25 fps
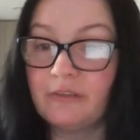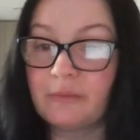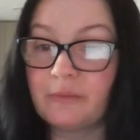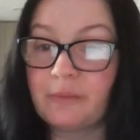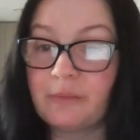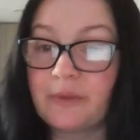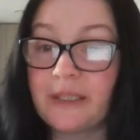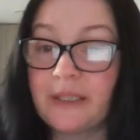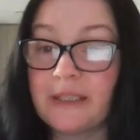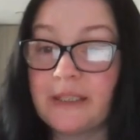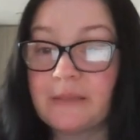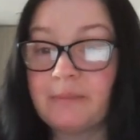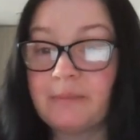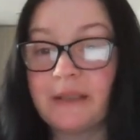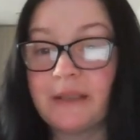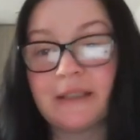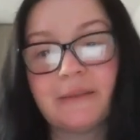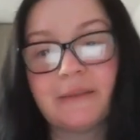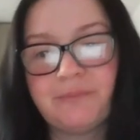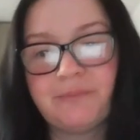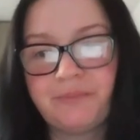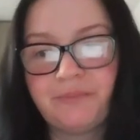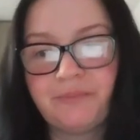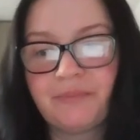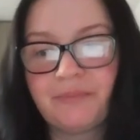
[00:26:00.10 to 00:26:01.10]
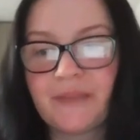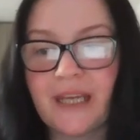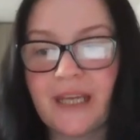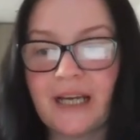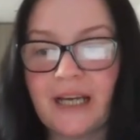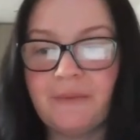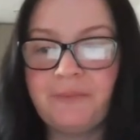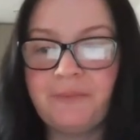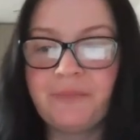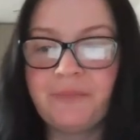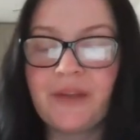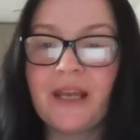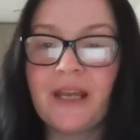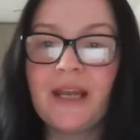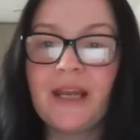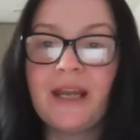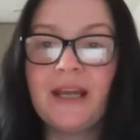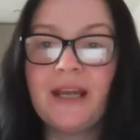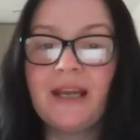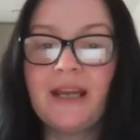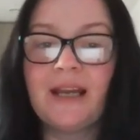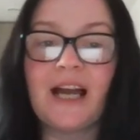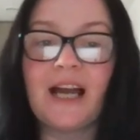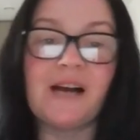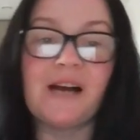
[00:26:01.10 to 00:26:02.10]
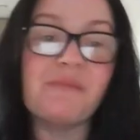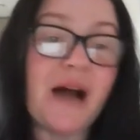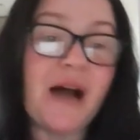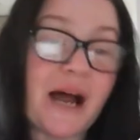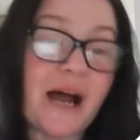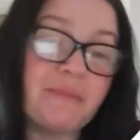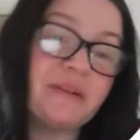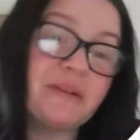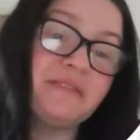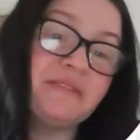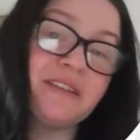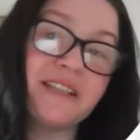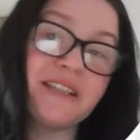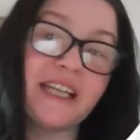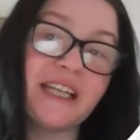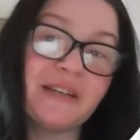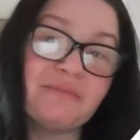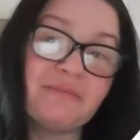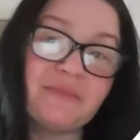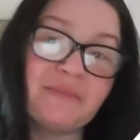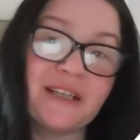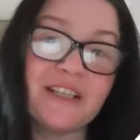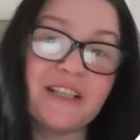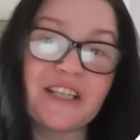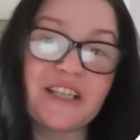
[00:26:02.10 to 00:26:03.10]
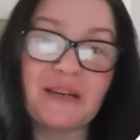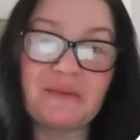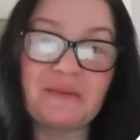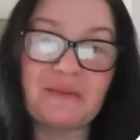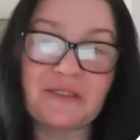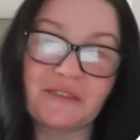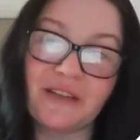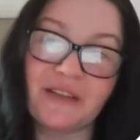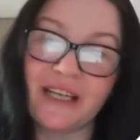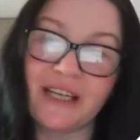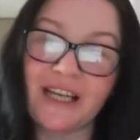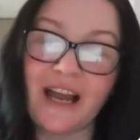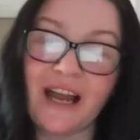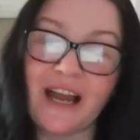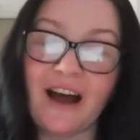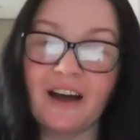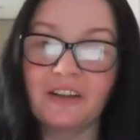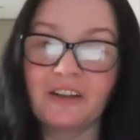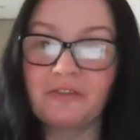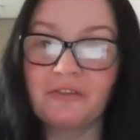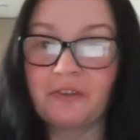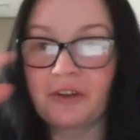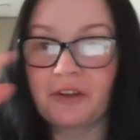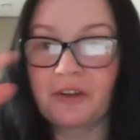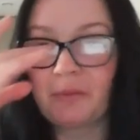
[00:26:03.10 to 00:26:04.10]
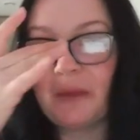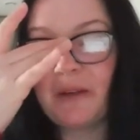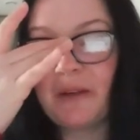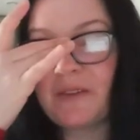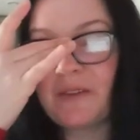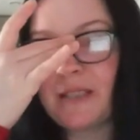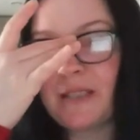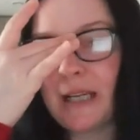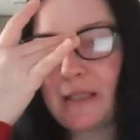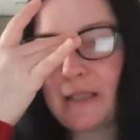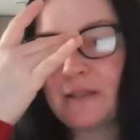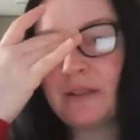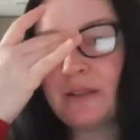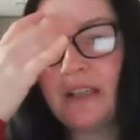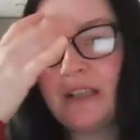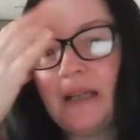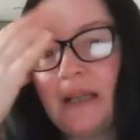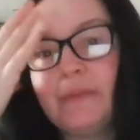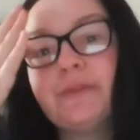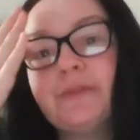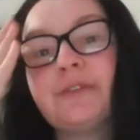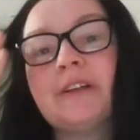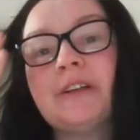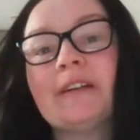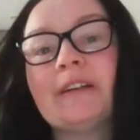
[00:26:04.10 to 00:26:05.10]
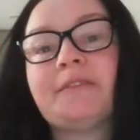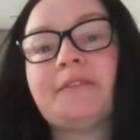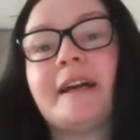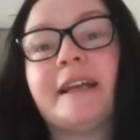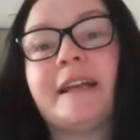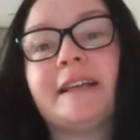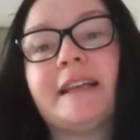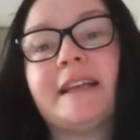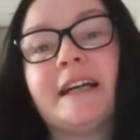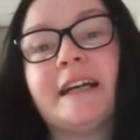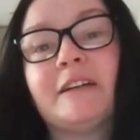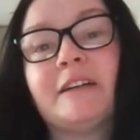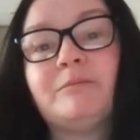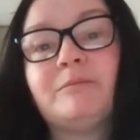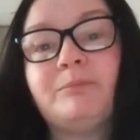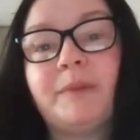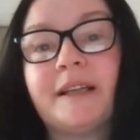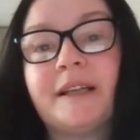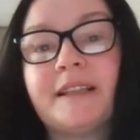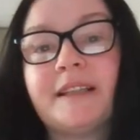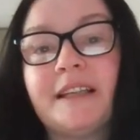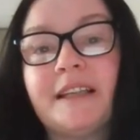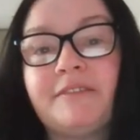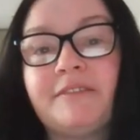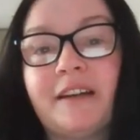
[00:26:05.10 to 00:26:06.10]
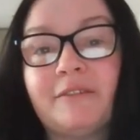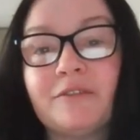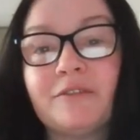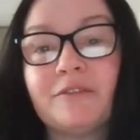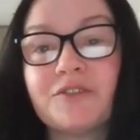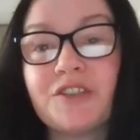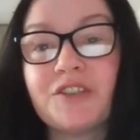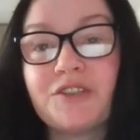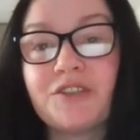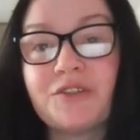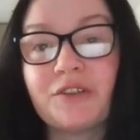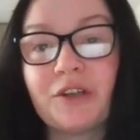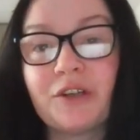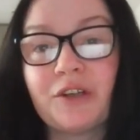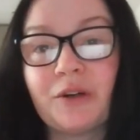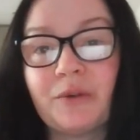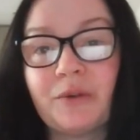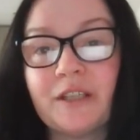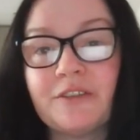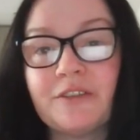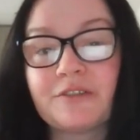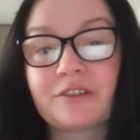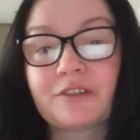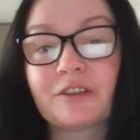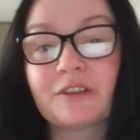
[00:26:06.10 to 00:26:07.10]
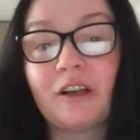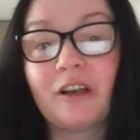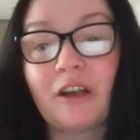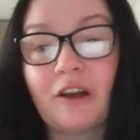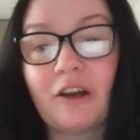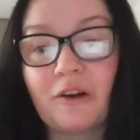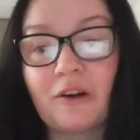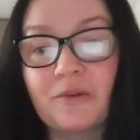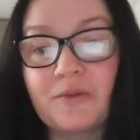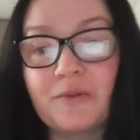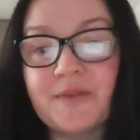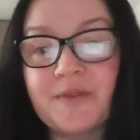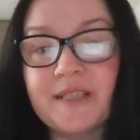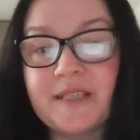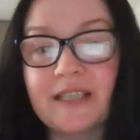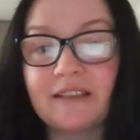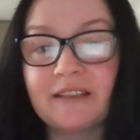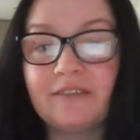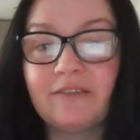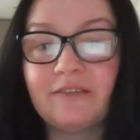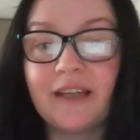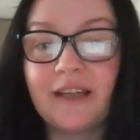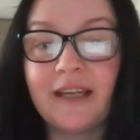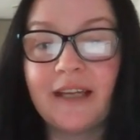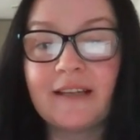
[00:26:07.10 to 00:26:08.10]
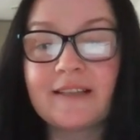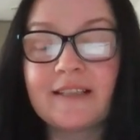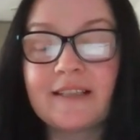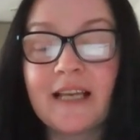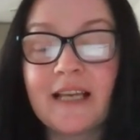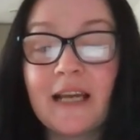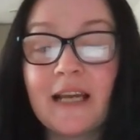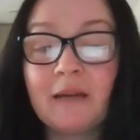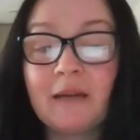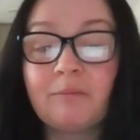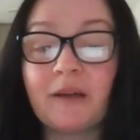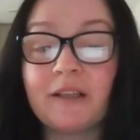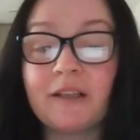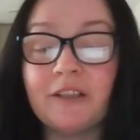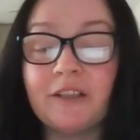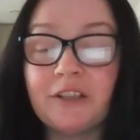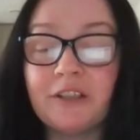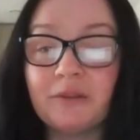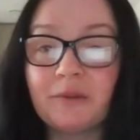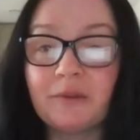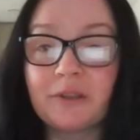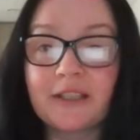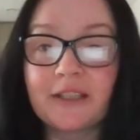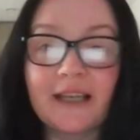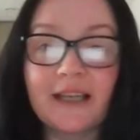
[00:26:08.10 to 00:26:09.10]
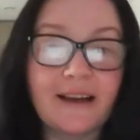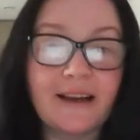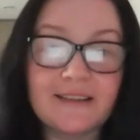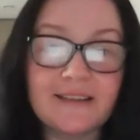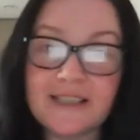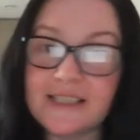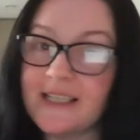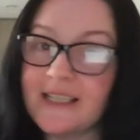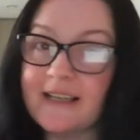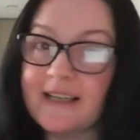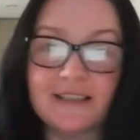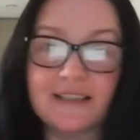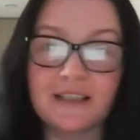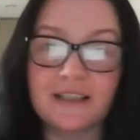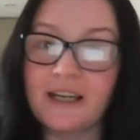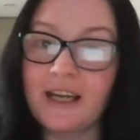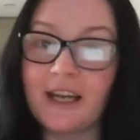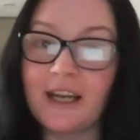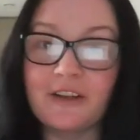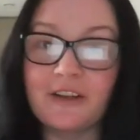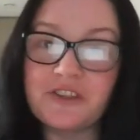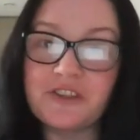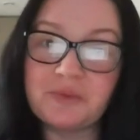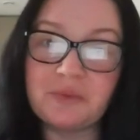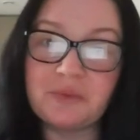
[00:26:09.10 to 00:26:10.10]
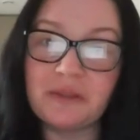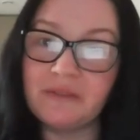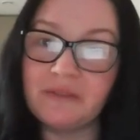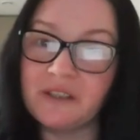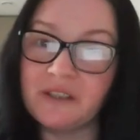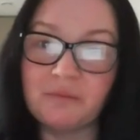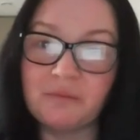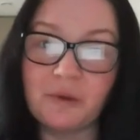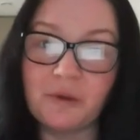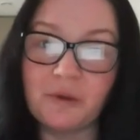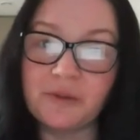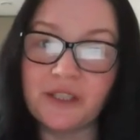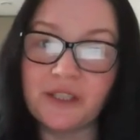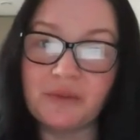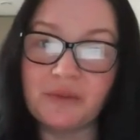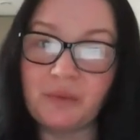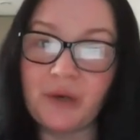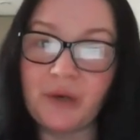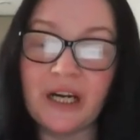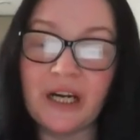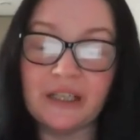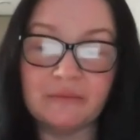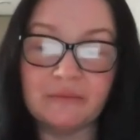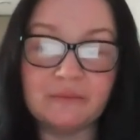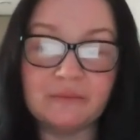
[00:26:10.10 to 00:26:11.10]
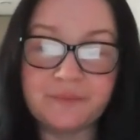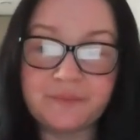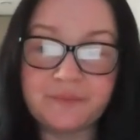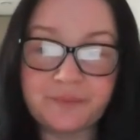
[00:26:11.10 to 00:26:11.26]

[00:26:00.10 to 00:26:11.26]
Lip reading: print, but yeah, I'm happy with them in terms of like artwork, because that's all I'm doing right now. But if I wanted to go into clothes and things, but you know what, guys, it doesn't hurt to be with more than one,